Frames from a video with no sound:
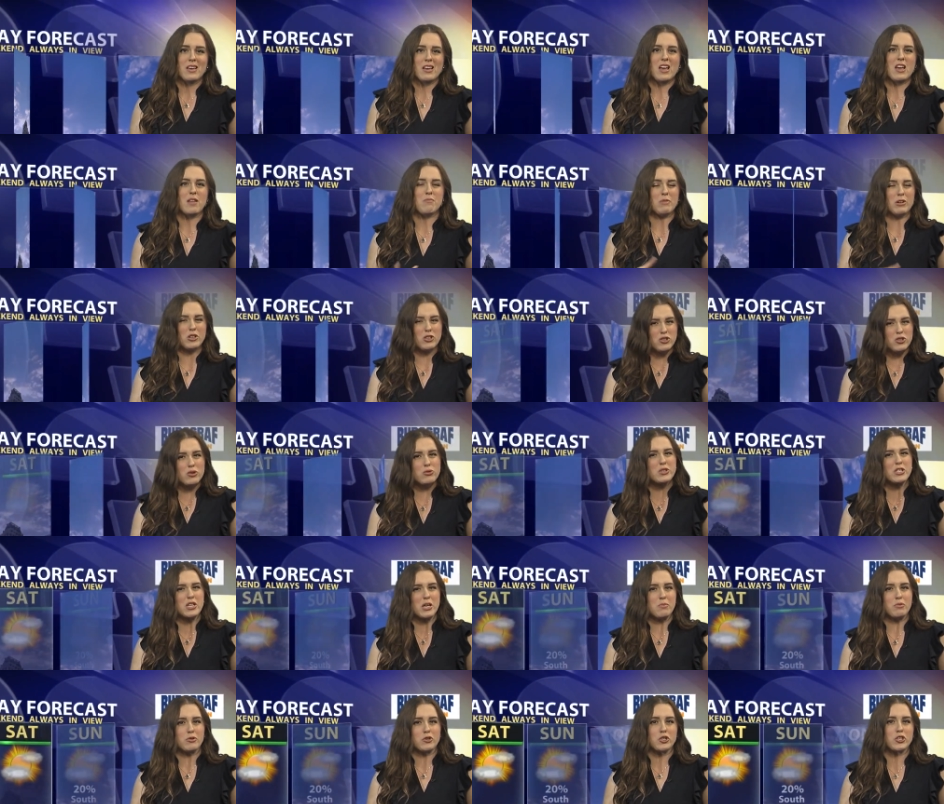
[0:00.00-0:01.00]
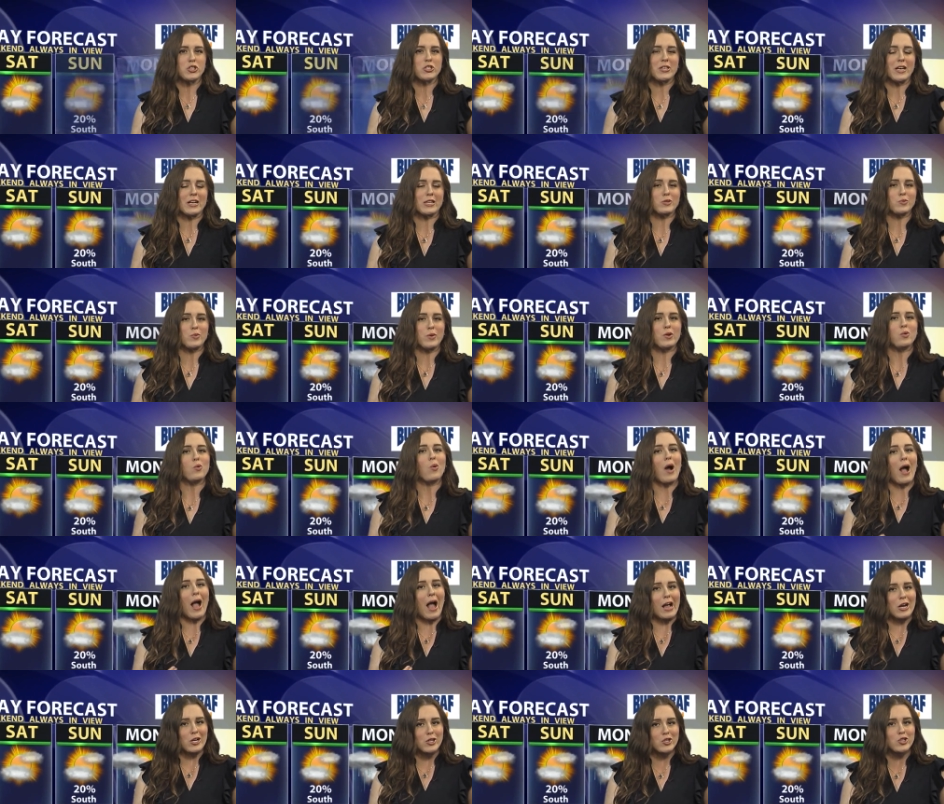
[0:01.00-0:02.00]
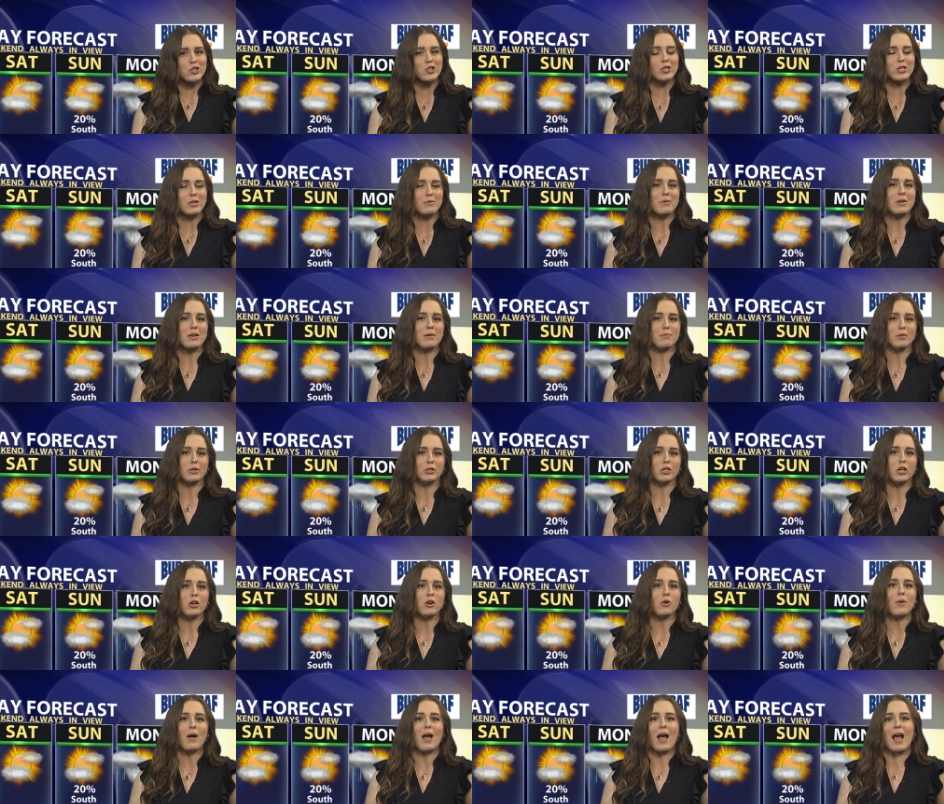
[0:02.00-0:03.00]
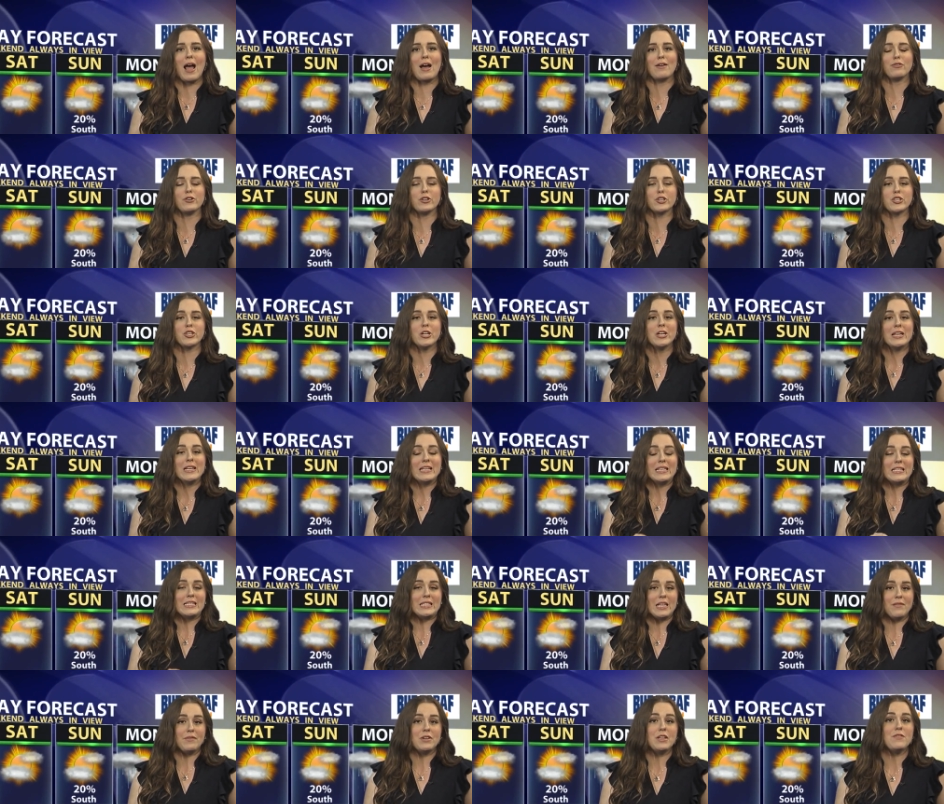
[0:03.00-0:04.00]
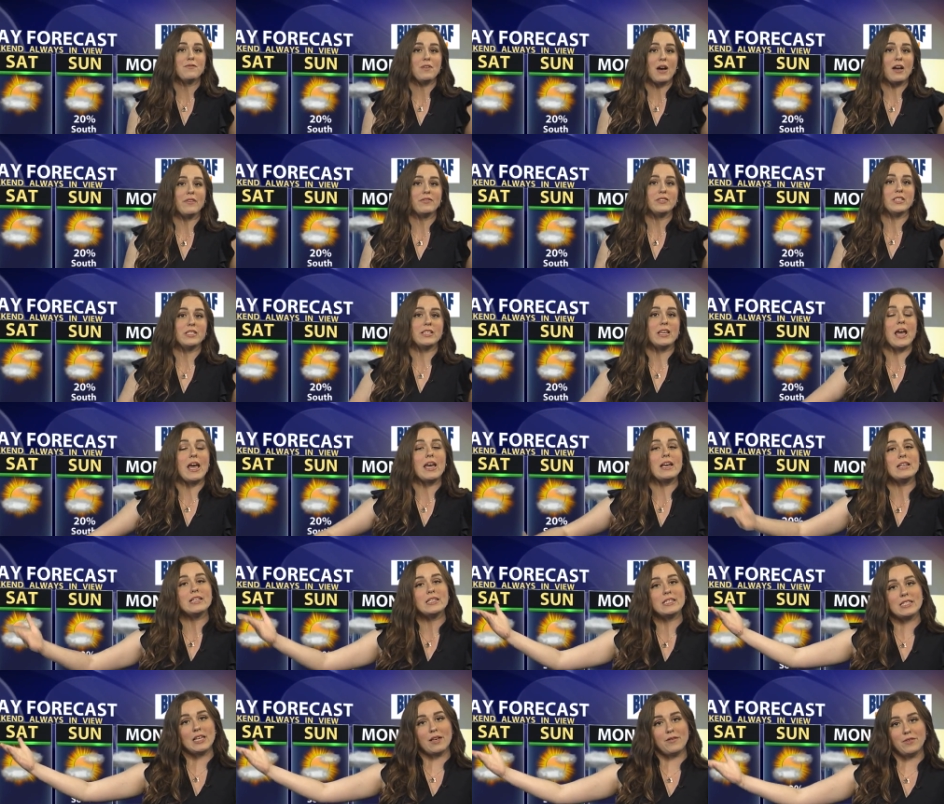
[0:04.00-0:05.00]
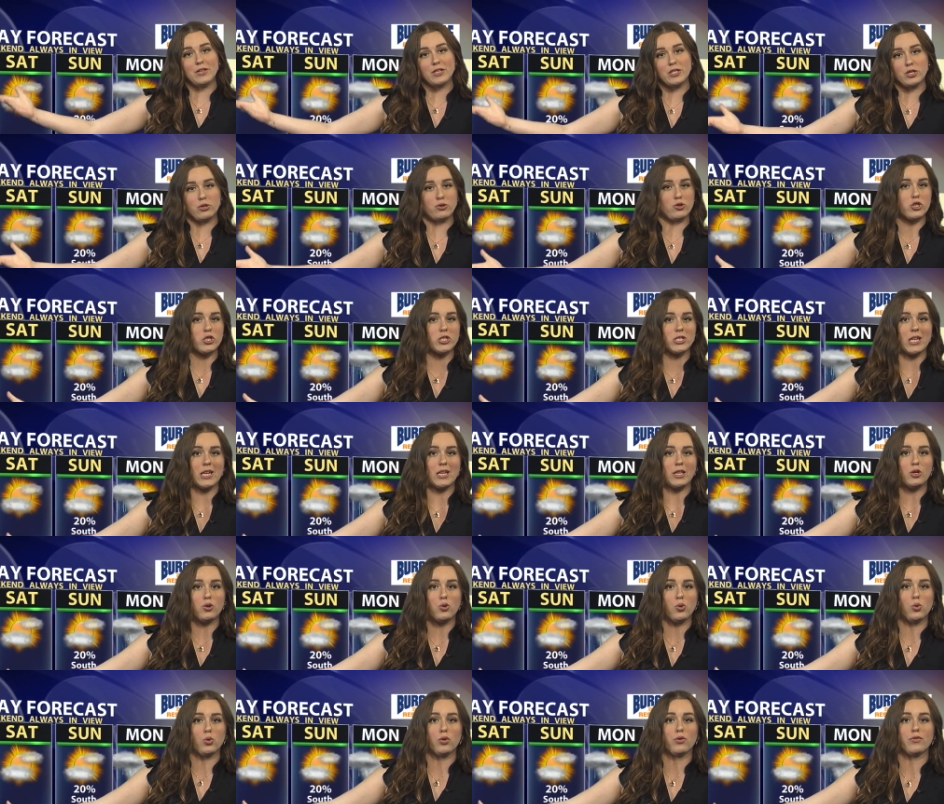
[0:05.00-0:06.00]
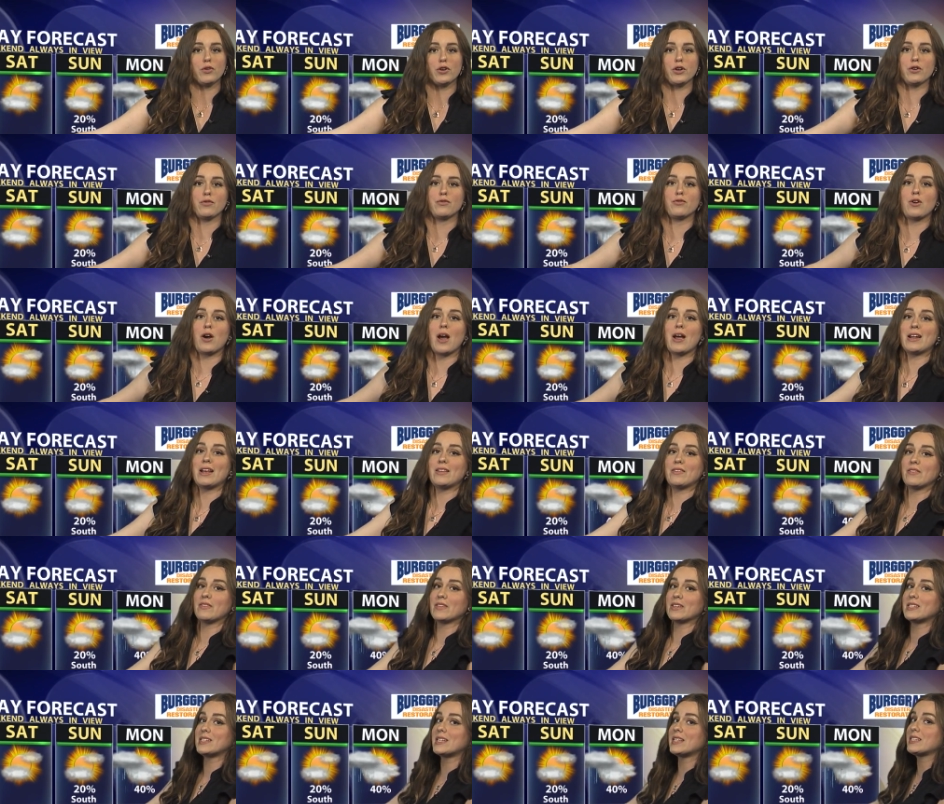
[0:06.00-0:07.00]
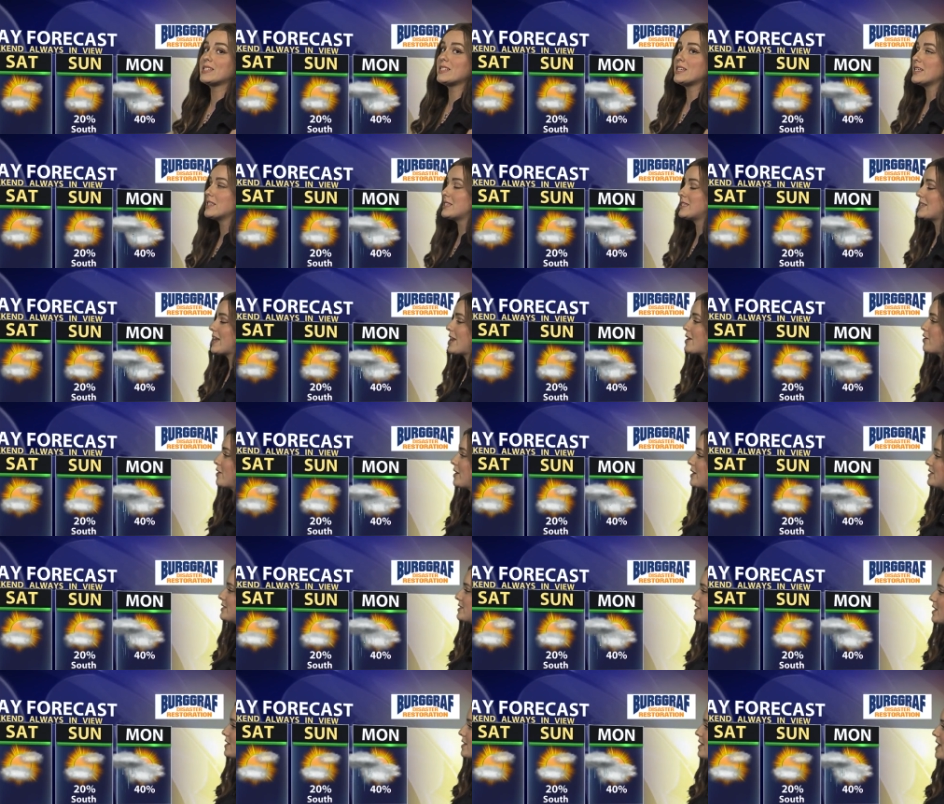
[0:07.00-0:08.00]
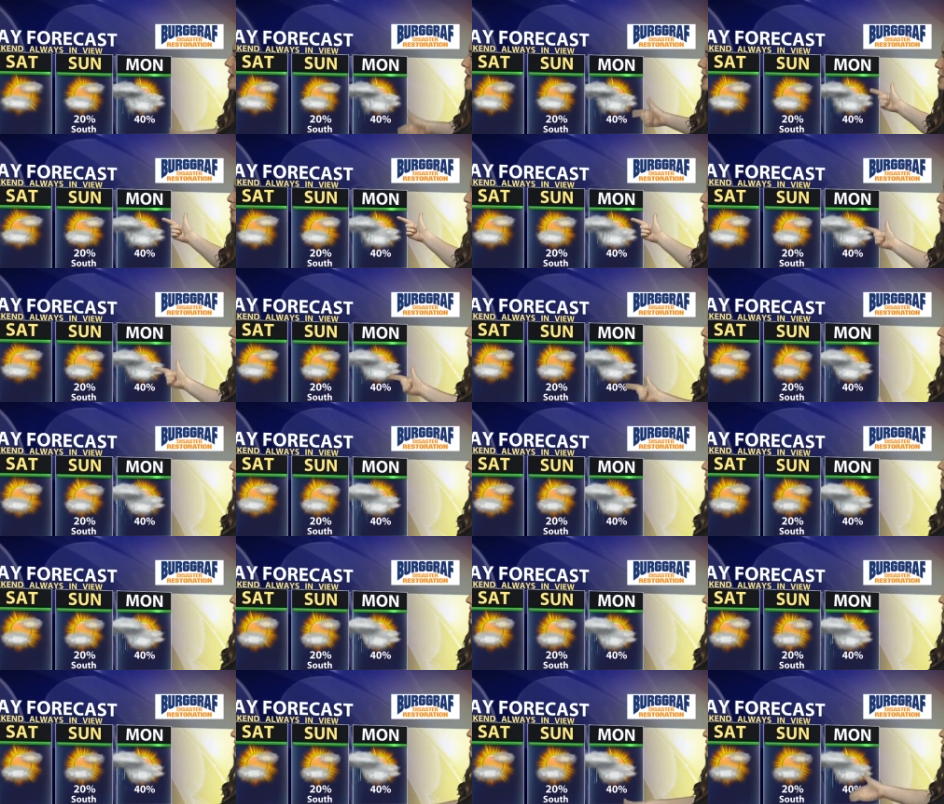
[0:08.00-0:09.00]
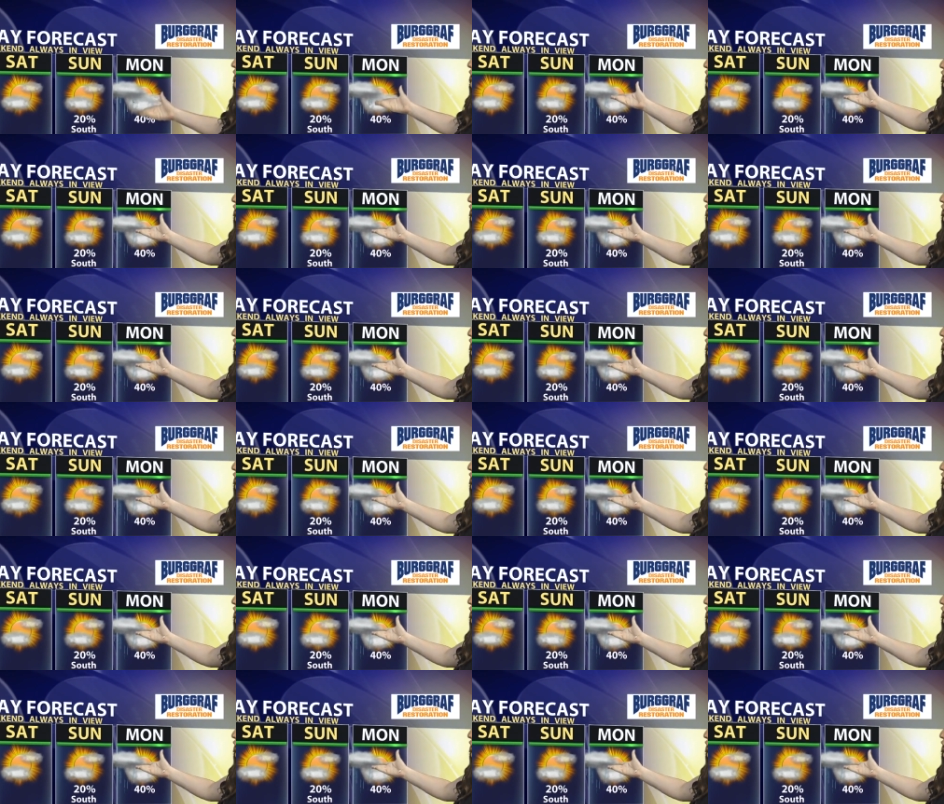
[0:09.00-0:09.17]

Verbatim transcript: And much of those temperatures next week will actually be below average. 75 today, 70, so just slightly cooler for your Friday. Then the 60s Saturday, Sunday, and through Monday.